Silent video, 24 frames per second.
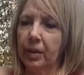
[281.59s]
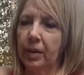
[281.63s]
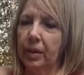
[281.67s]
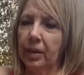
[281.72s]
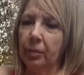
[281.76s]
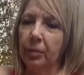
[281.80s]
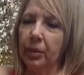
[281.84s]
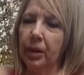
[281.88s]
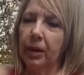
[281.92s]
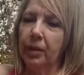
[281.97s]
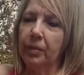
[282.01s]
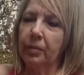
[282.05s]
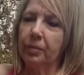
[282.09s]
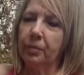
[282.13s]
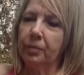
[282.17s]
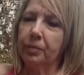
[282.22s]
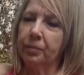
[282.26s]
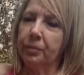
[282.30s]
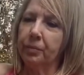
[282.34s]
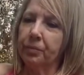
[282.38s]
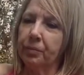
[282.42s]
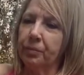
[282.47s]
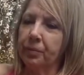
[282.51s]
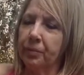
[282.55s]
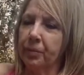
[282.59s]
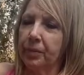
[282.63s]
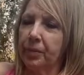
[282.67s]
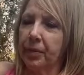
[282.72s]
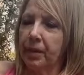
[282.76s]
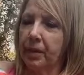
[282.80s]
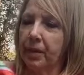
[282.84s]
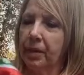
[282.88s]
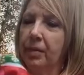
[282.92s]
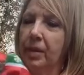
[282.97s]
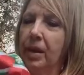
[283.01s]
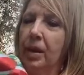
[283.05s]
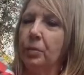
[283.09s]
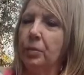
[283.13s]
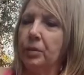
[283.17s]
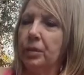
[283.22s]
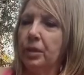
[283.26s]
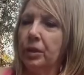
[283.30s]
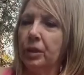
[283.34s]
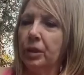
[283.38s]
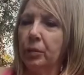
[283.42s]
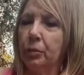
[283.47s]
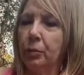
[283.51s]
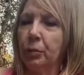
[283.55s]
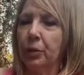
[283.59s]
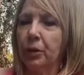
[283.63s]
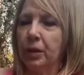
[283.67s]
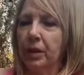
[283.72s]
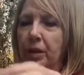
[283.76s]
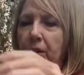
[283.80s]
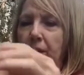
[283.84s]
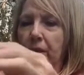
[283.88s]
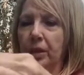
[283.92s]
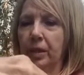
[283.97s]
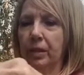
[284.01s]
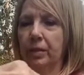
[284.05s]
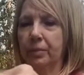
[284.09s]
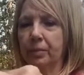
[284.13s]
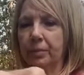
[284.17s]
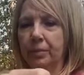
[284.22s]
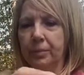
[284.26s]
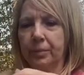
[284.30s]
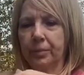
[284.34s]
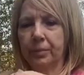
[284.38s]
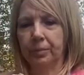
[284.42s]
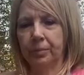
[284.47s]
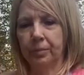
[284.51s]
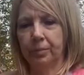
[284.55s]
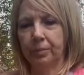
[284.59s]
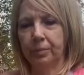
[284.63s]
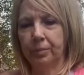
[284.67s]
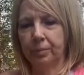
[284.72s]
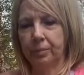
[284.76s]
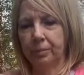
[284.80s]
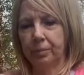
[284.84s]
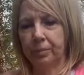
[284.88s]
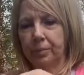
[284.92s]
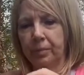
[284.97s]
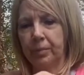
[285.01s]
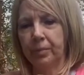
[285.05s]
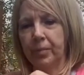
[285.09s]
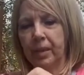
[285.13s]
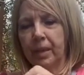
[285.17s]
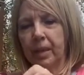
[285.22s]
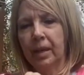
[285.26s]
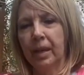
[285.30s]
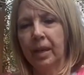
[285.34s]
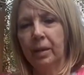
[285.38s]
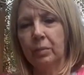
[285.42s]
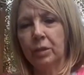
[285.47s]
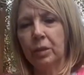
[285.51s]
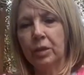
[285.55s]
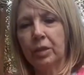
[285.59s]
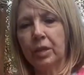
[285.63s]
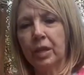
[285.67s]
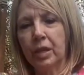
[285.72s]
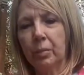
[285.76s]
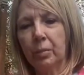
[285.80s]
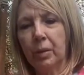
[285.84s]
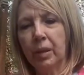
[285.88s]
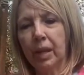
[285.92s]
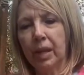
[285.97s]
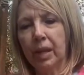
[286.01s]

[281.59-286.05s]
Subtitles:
But that one's looking pretty good. I'm just going to play with